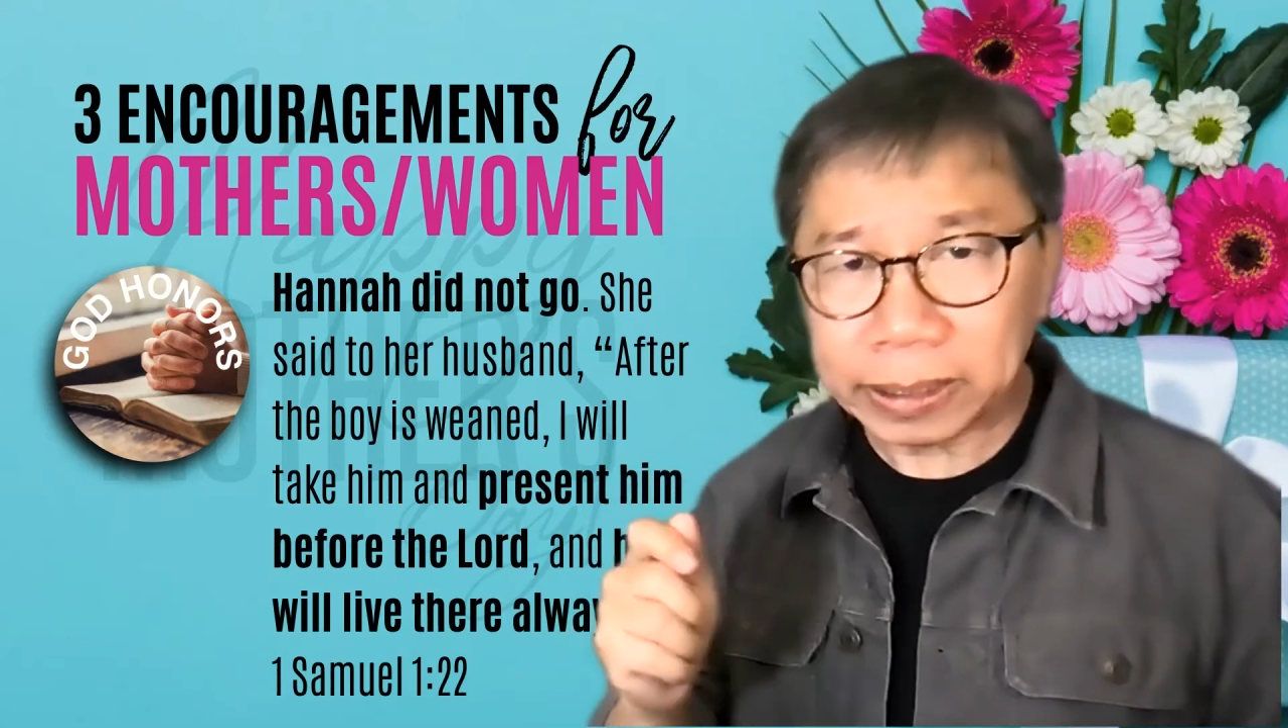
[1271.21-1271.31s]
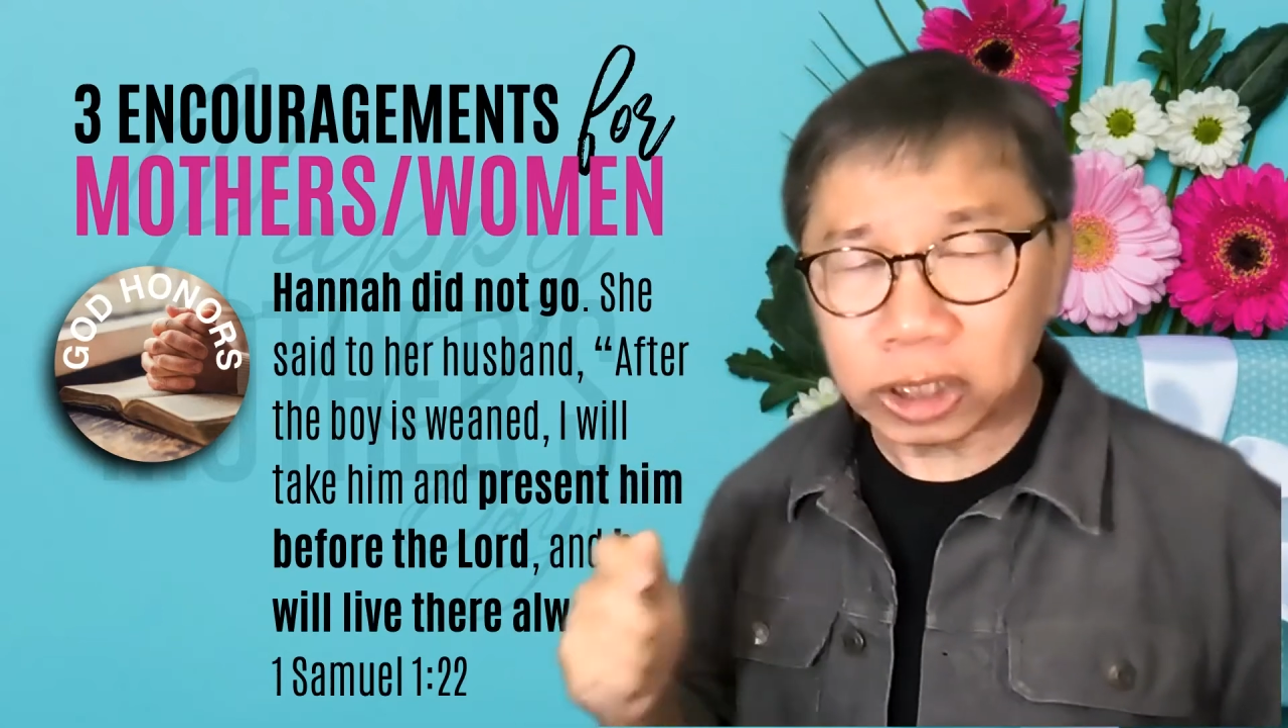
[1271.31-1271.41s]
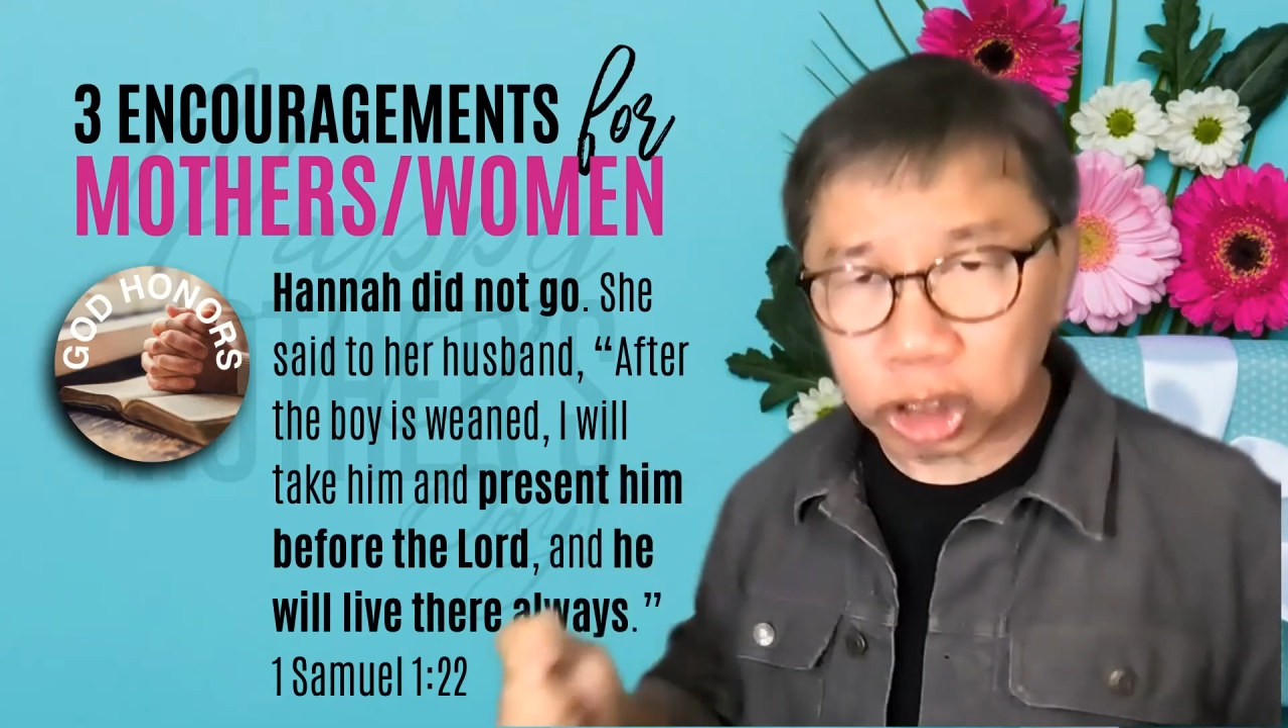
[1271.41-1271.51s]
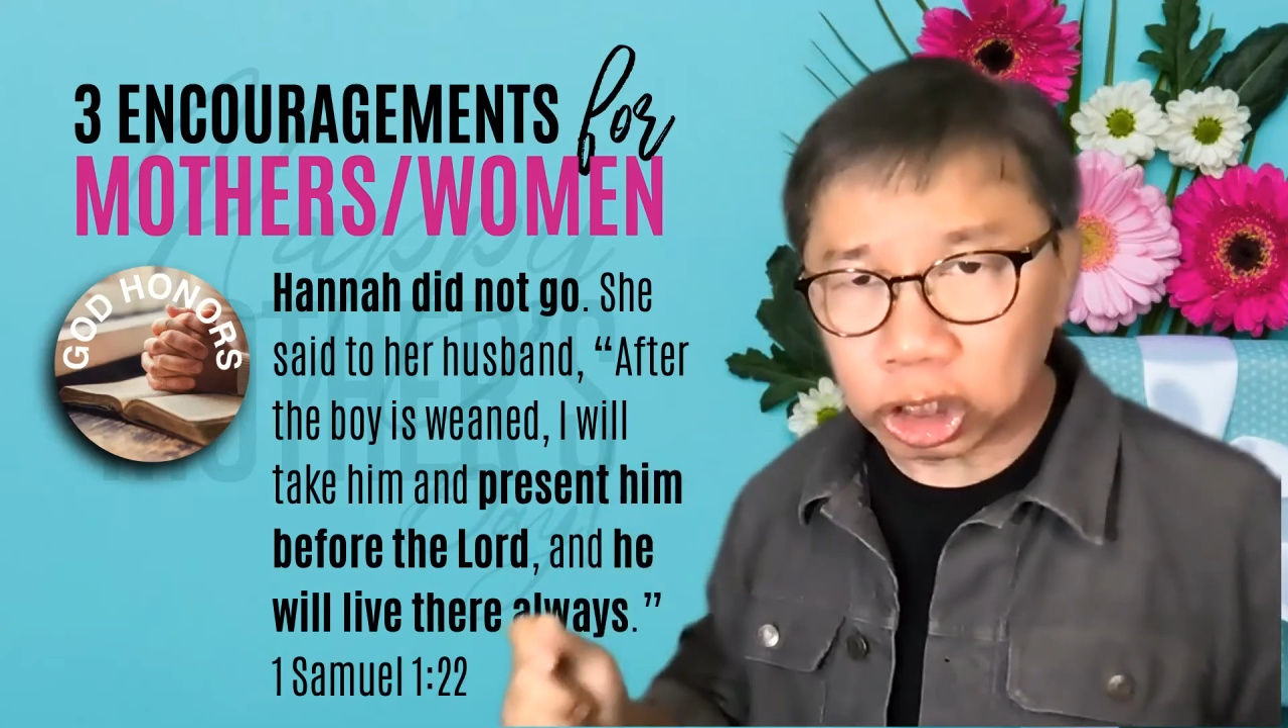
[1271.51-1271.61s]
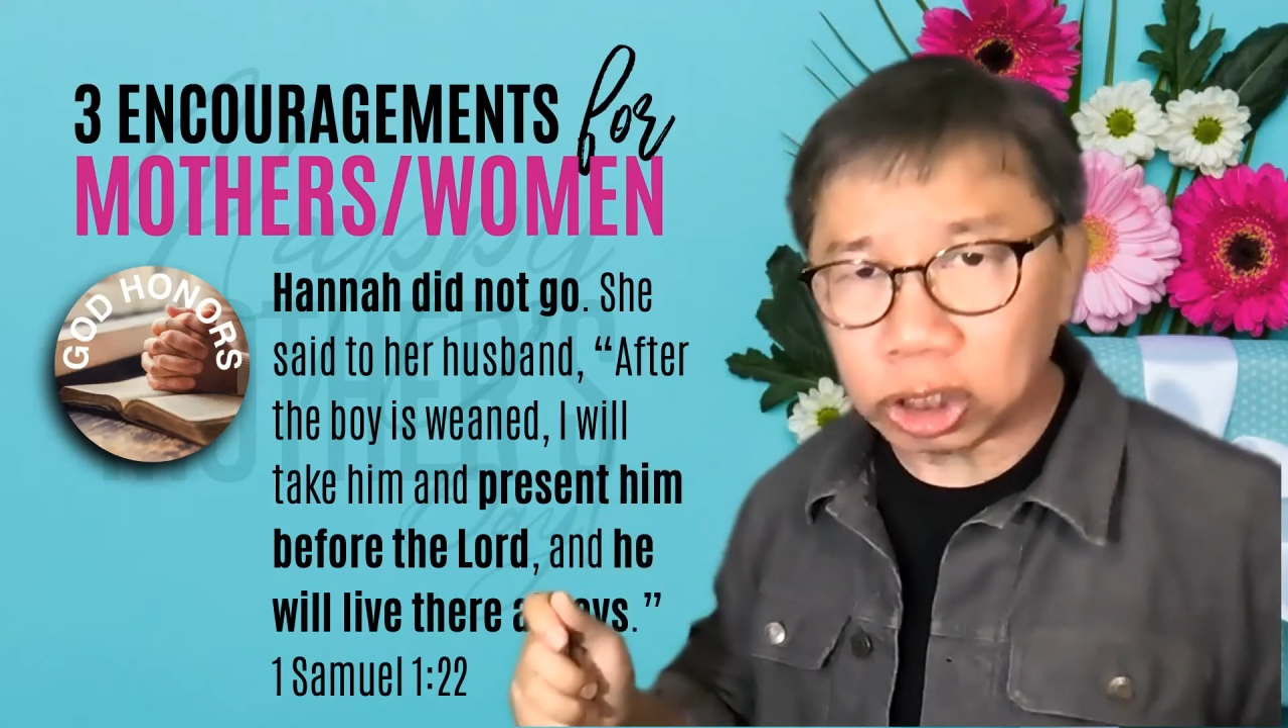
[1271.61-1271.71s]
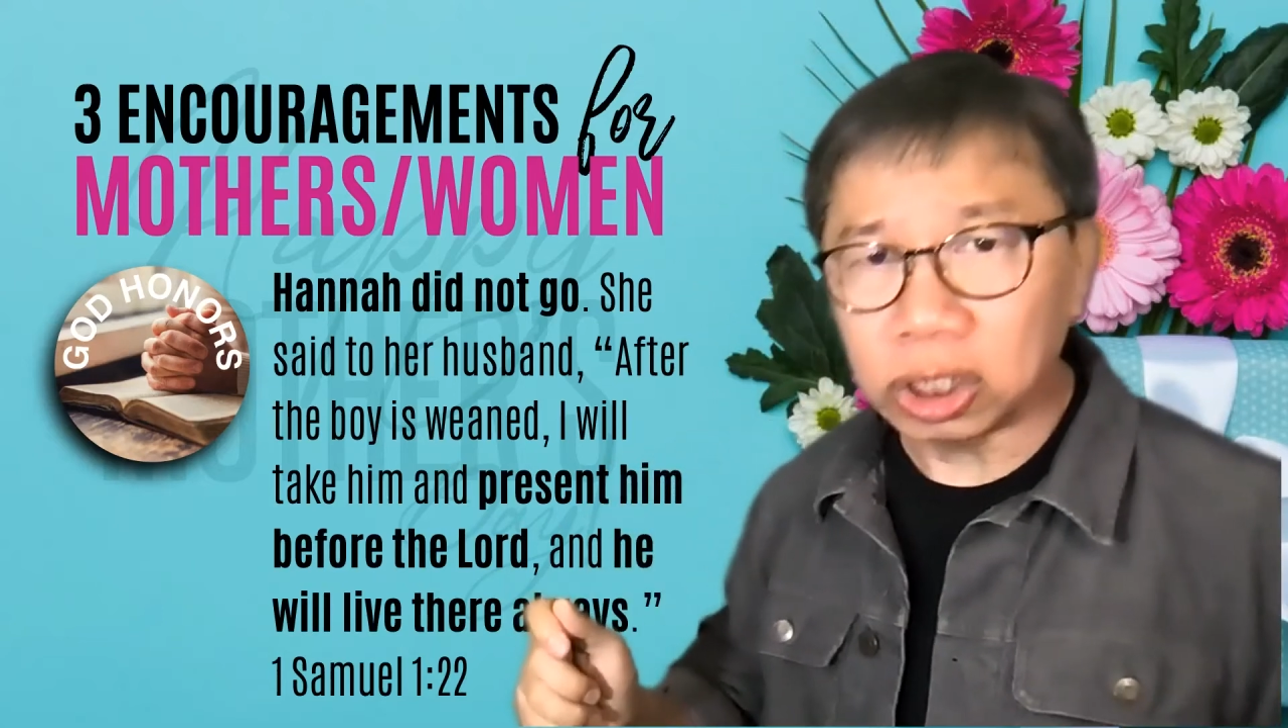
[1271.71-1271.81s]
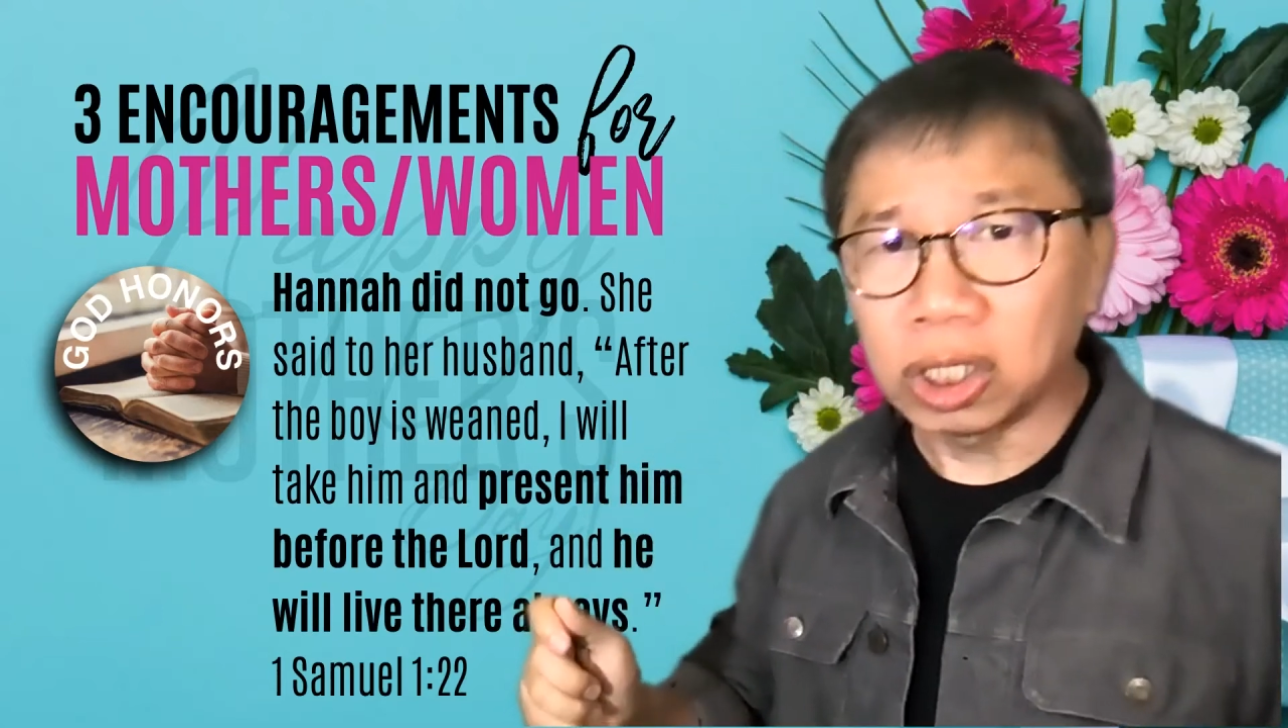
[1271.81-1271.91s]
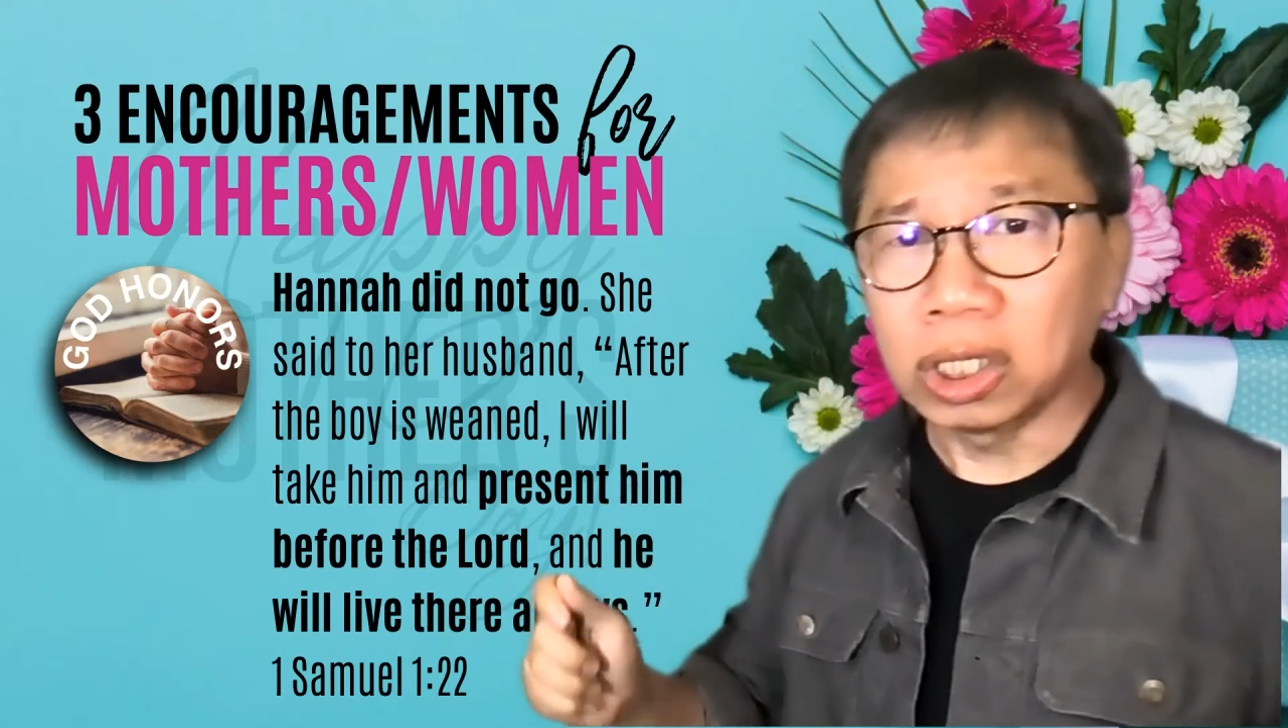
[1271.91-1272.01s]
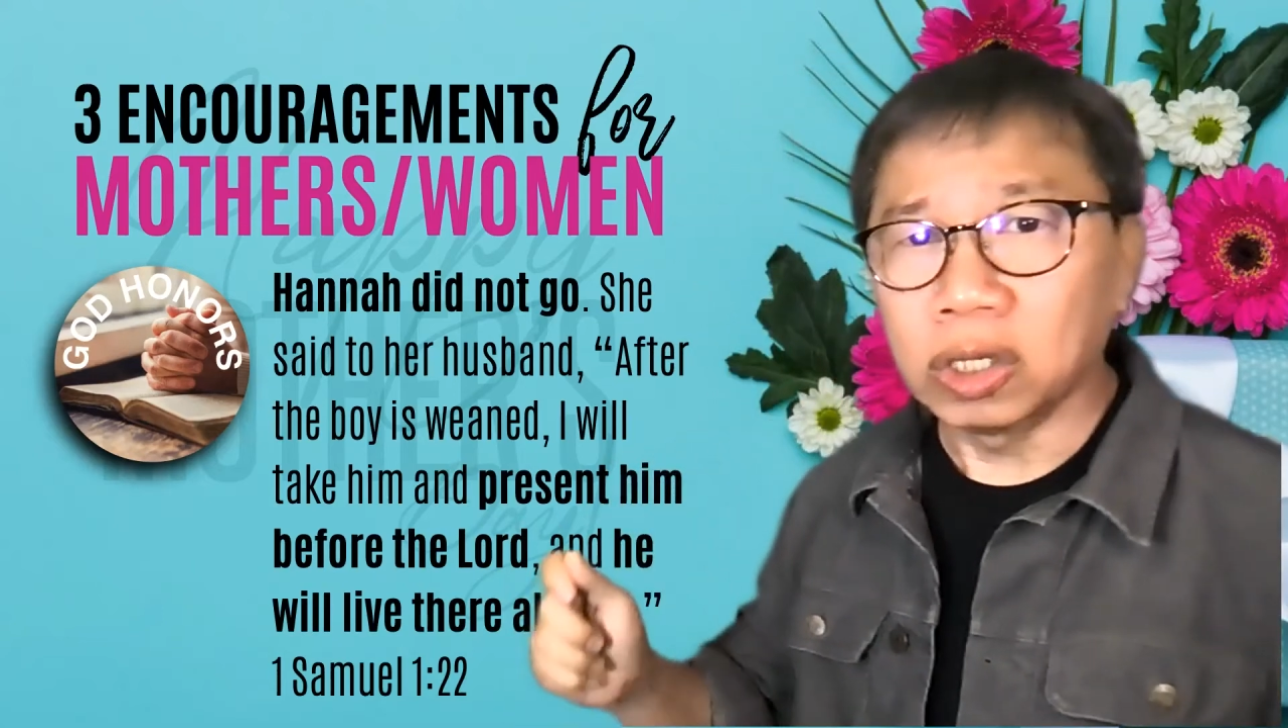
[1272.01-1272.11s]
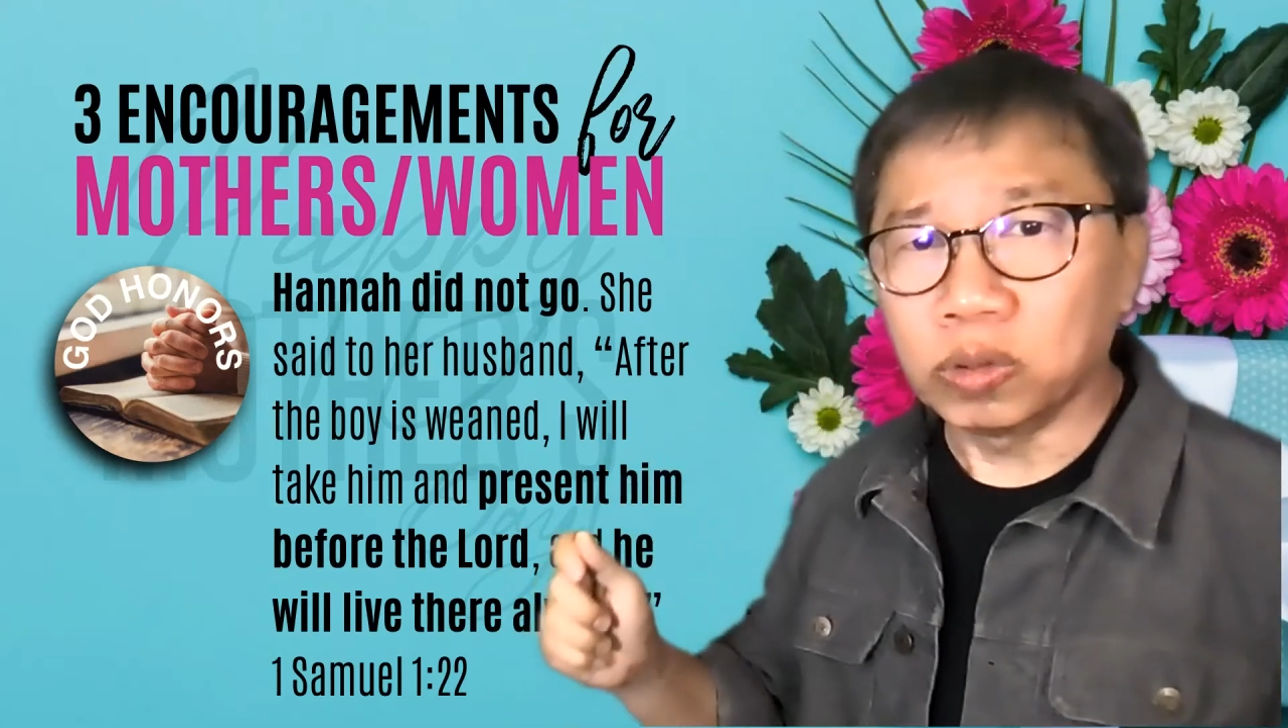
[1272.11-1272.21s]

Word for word: And she